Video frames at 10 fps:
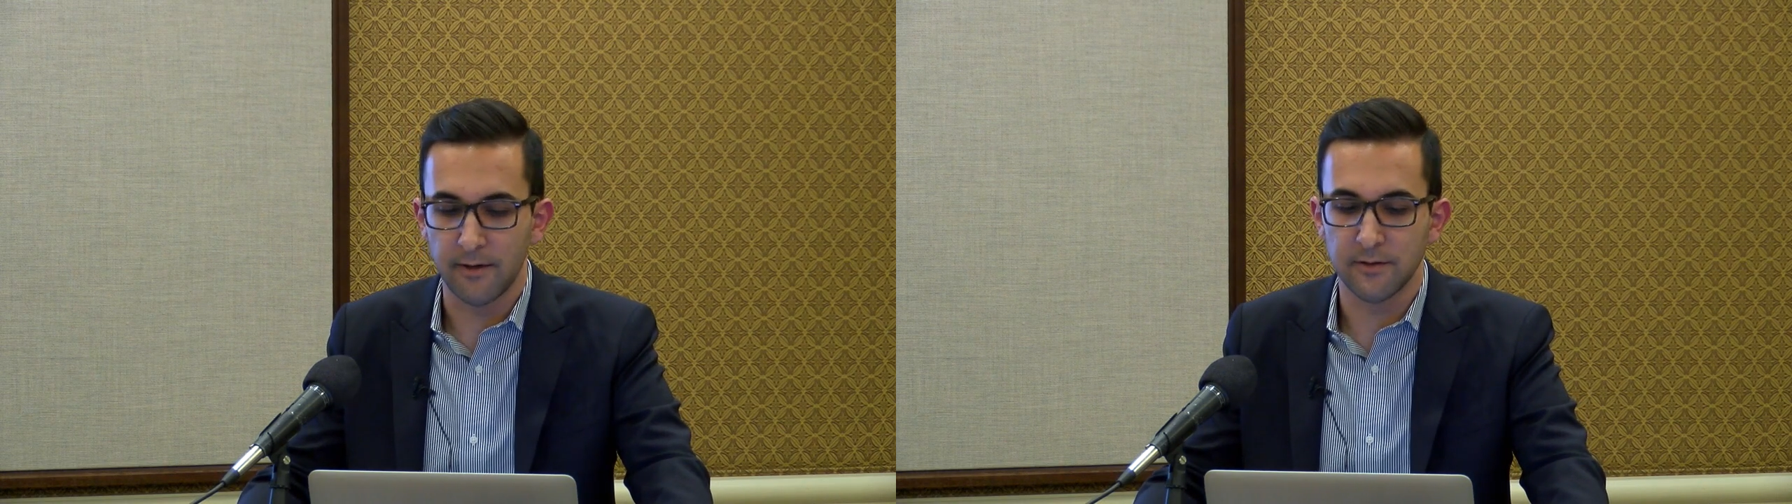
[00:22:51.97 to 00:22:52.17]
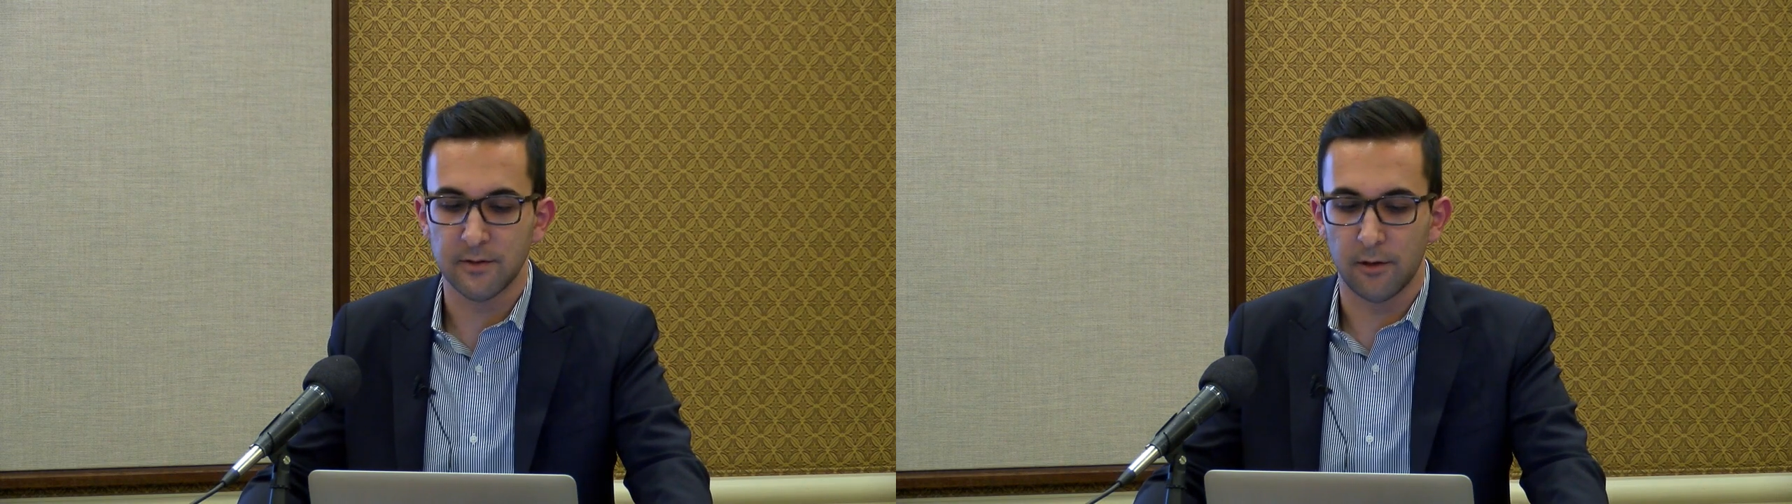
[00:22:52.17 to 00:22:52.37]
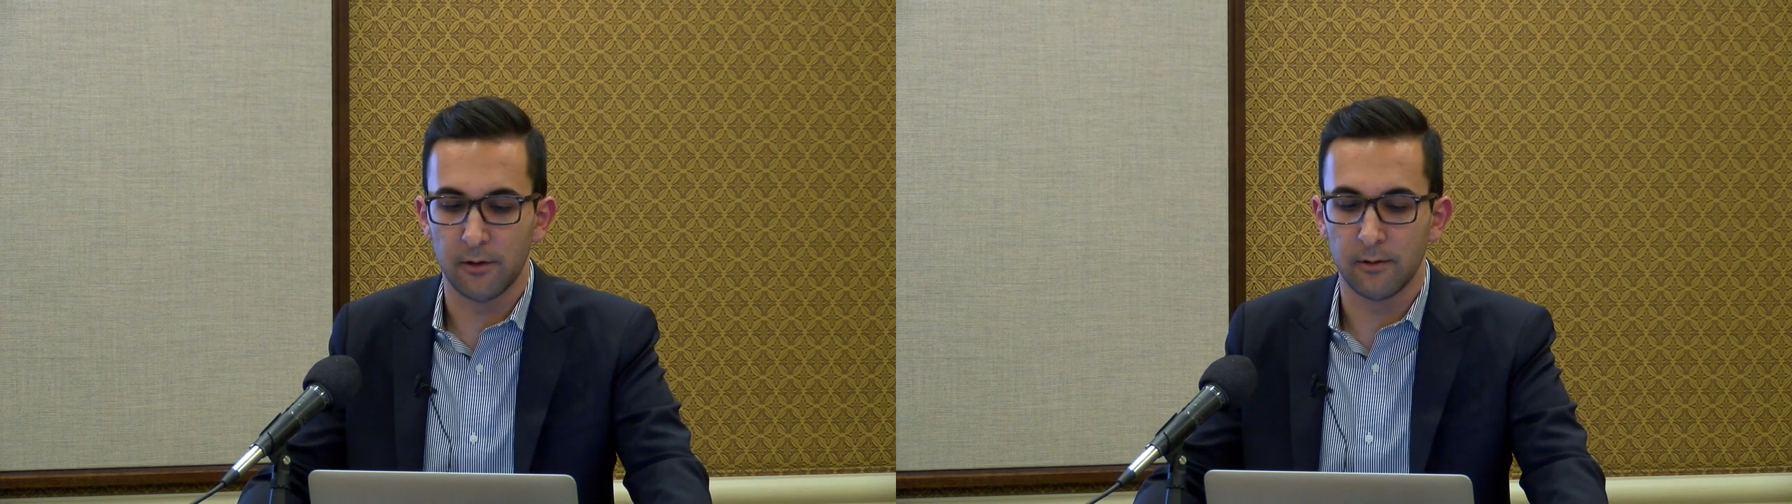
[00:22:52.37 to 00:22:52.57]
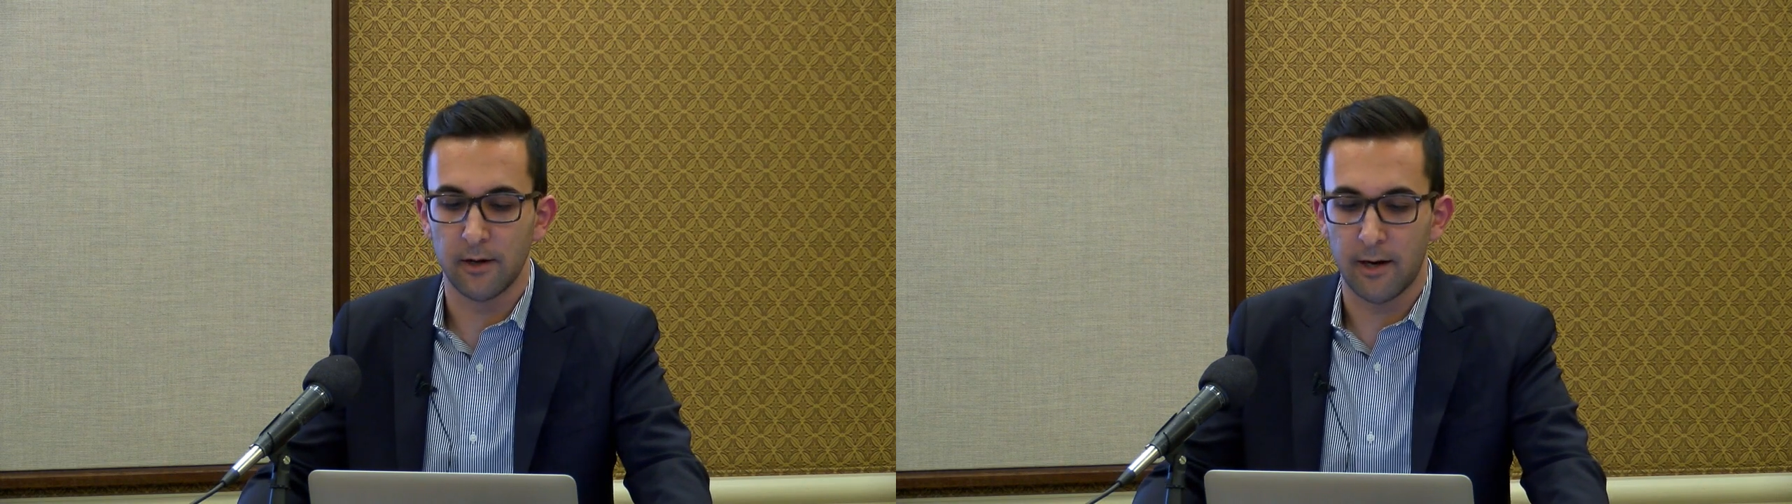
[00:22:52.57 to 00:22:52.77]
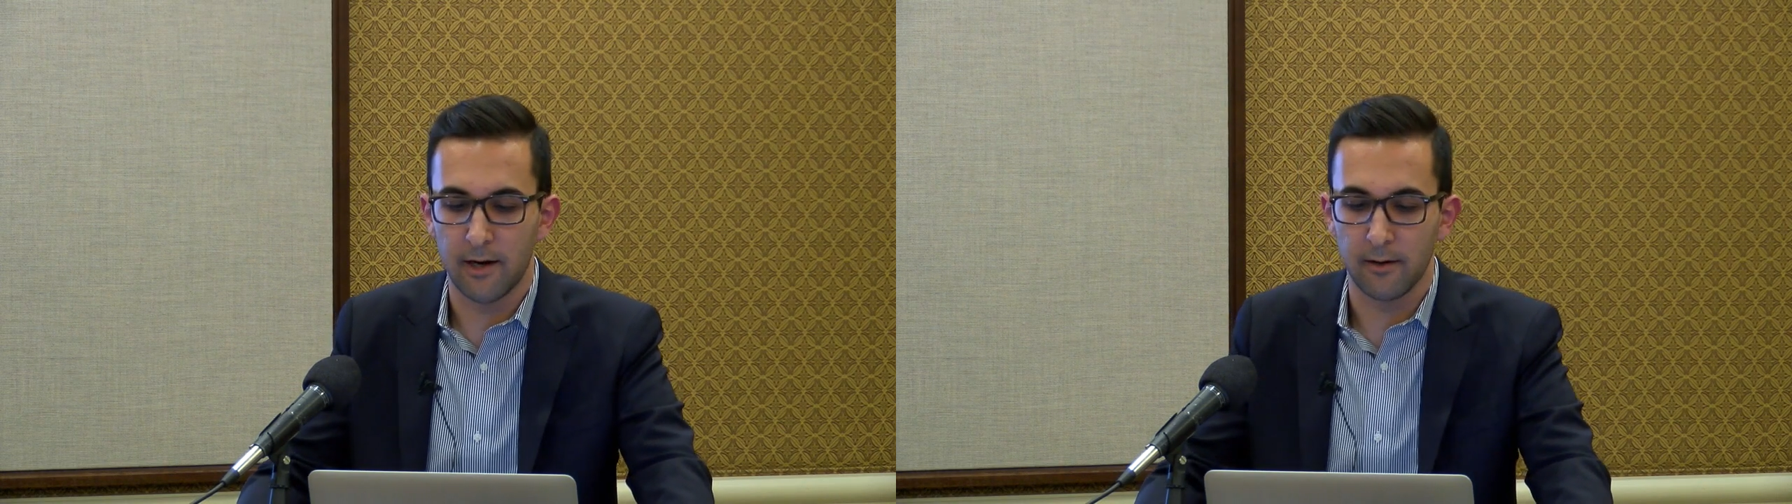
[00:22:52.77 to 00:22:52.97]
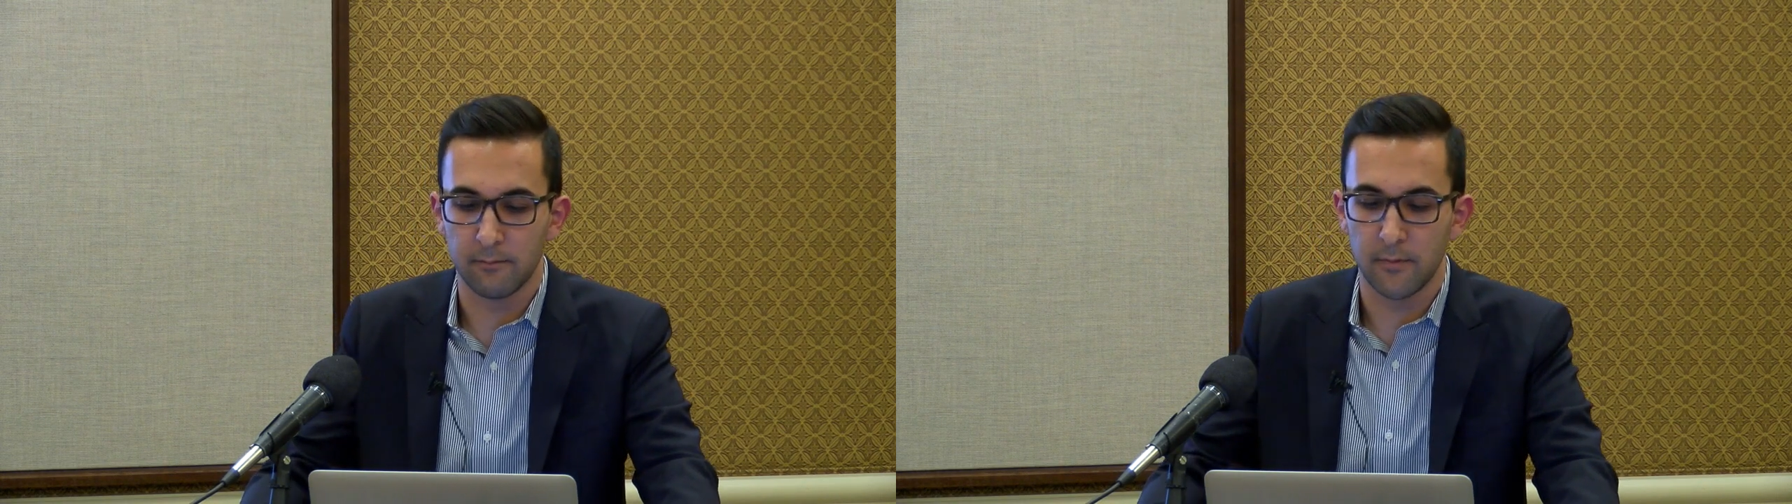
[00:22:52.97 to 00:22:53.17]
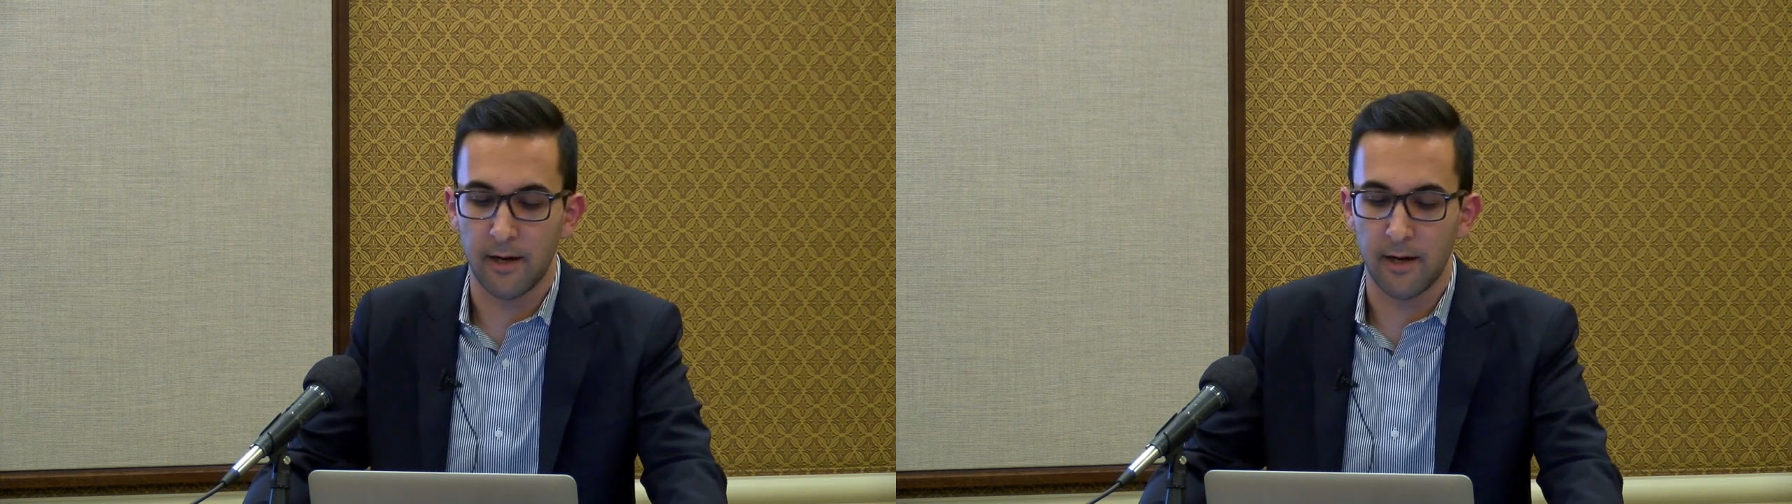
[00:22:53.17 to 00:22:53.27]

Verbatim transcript: and so um,